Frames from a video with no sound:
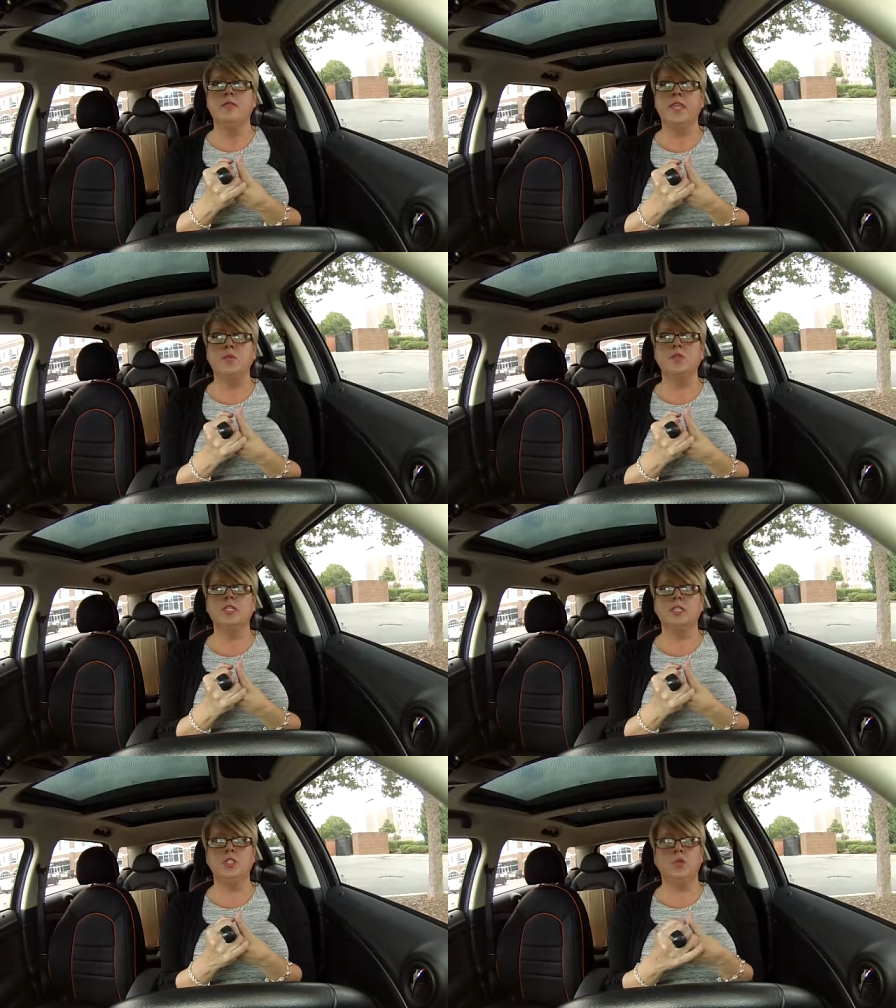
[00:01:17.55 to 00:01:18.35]
there were
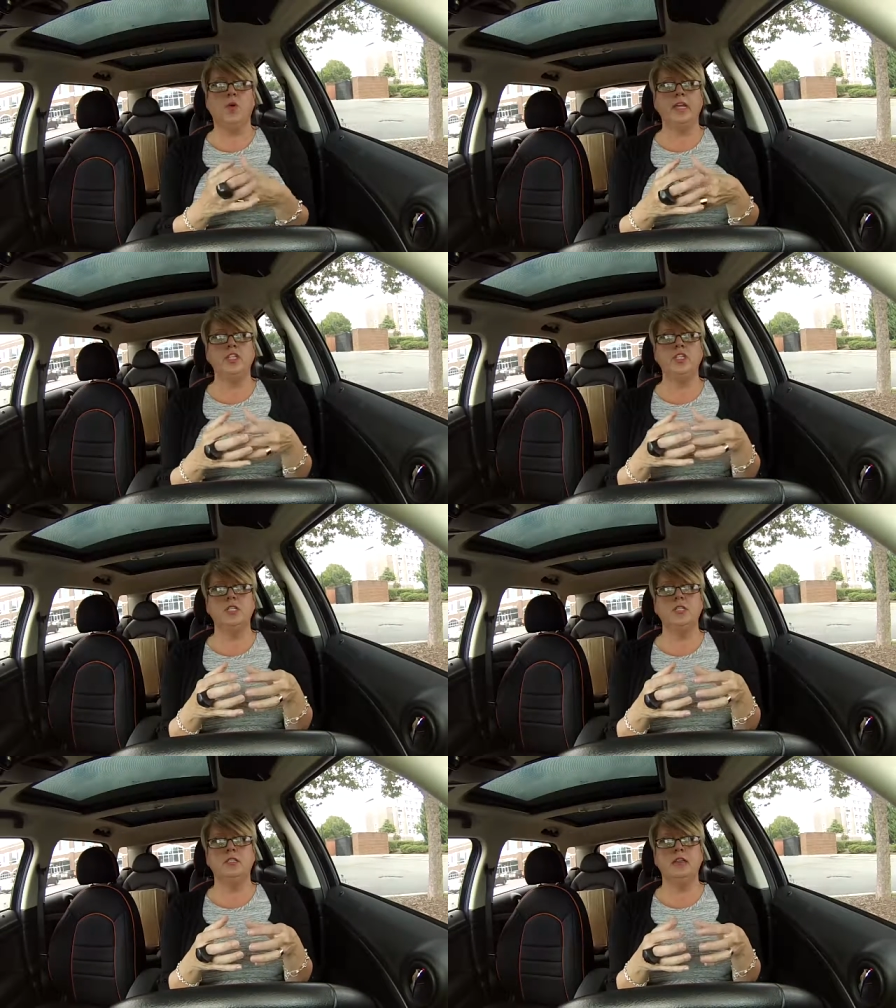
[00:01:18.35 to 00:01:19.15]

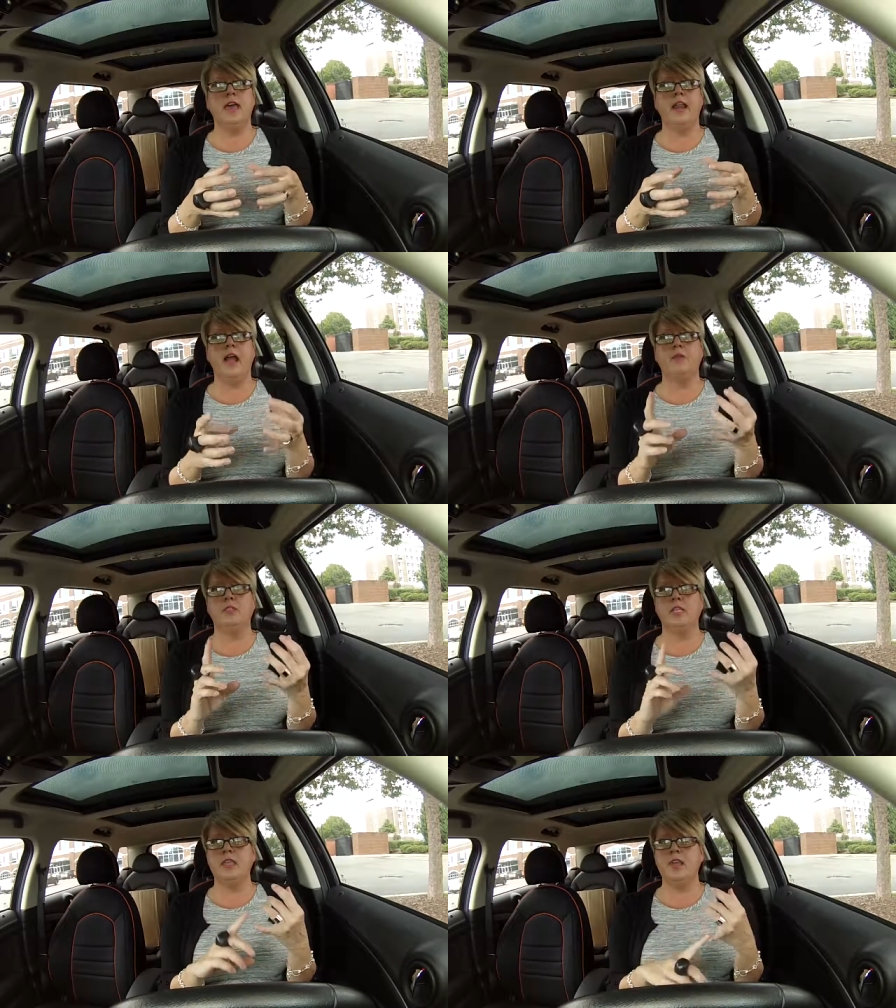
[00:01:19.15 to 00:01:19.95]
situations that I
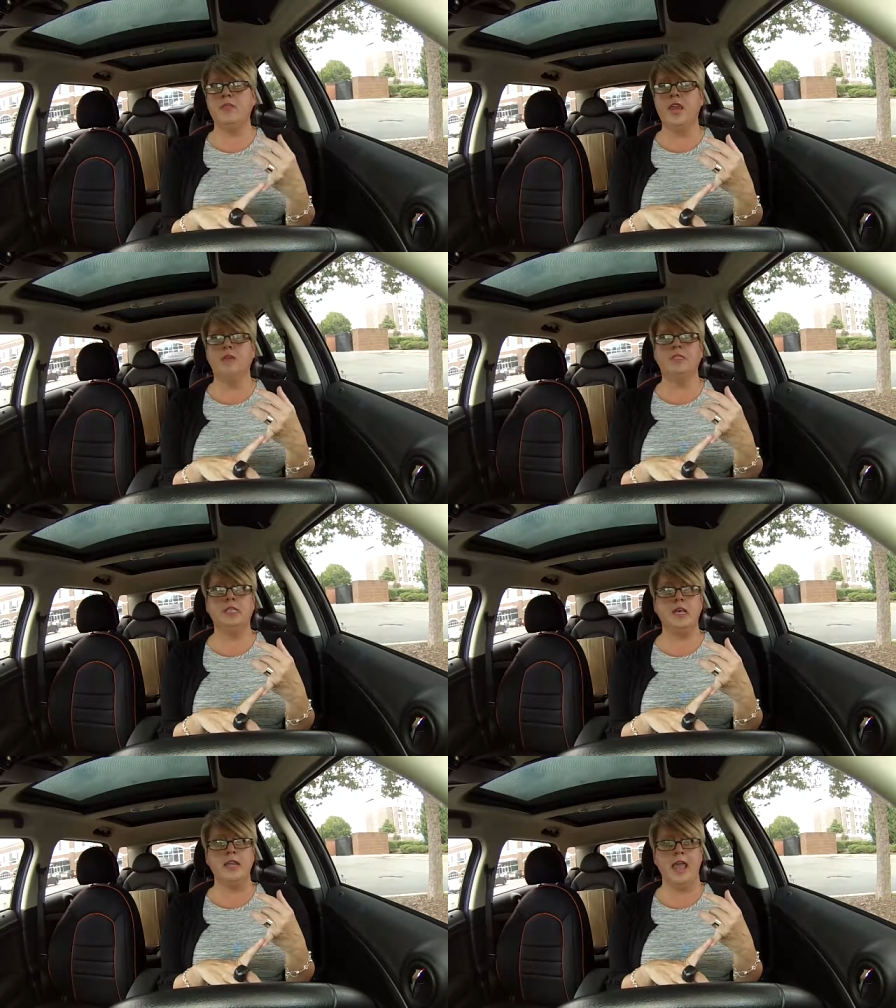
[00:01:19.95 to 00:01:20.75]
was in that I was
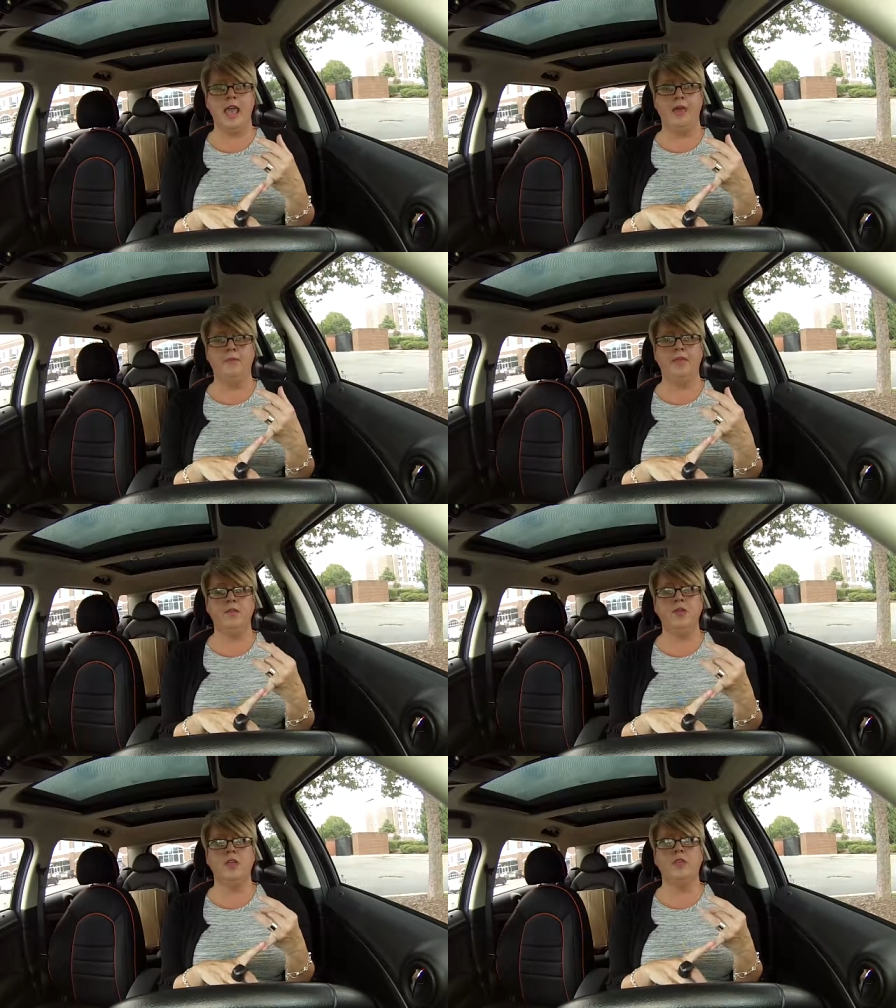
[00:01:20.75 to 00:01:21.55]
unhappy
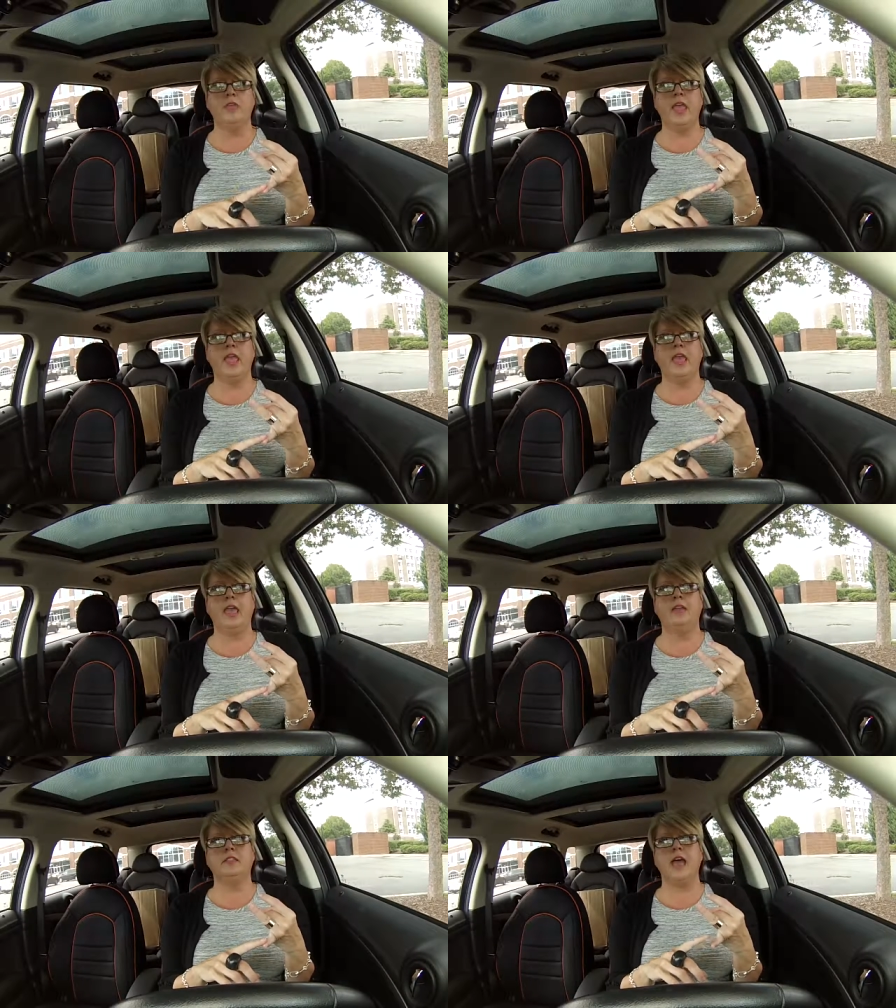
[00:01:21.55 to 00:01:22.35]
with,
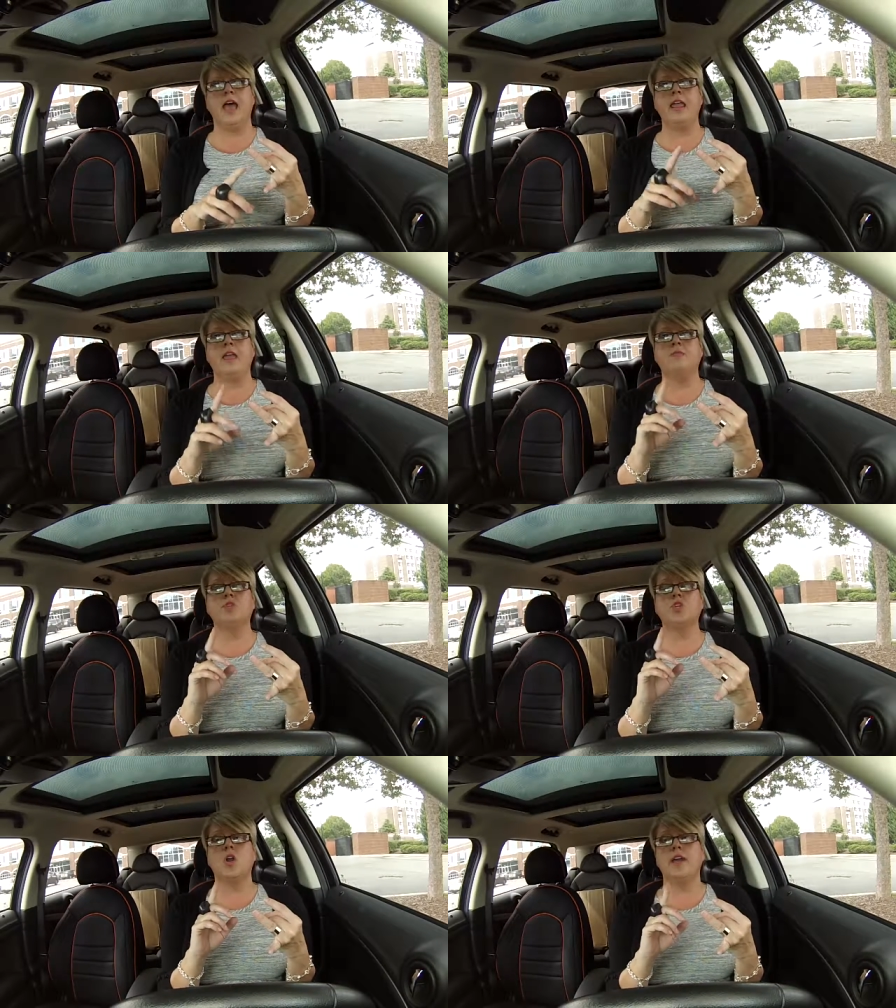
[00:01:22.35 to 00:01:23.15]
and I
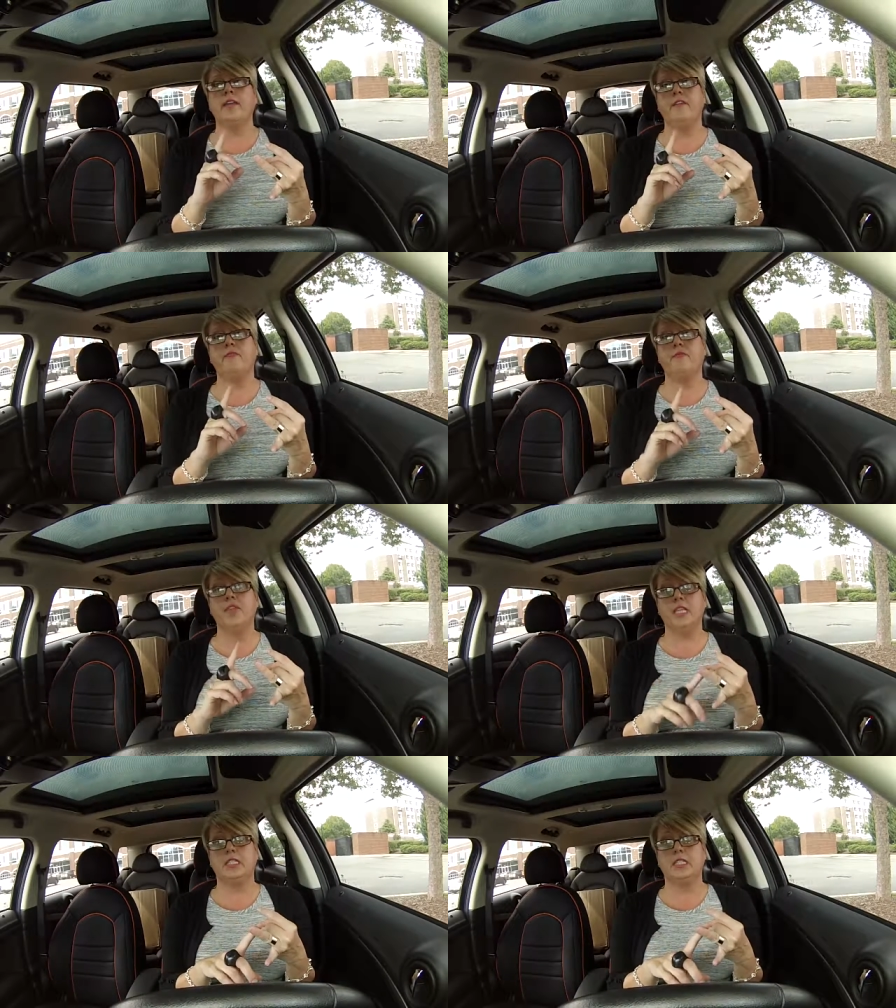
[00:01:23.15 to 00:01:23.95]
kept trying to
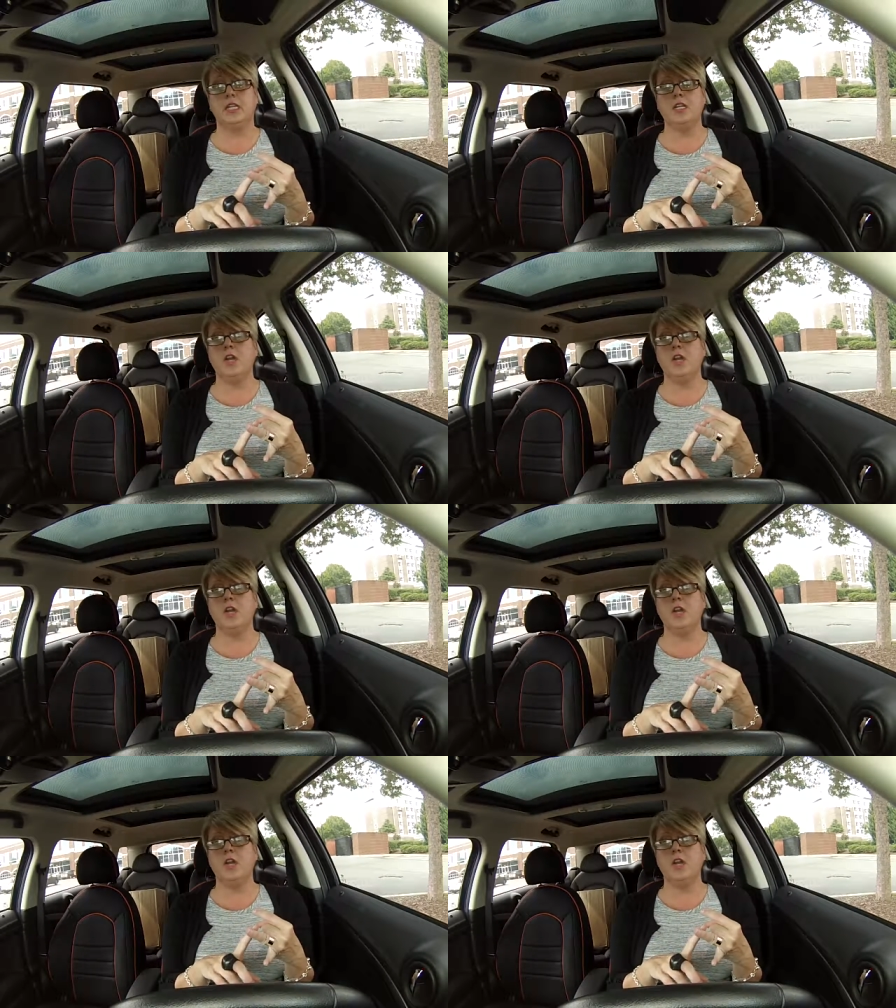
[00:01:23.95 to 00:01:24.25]
fix it.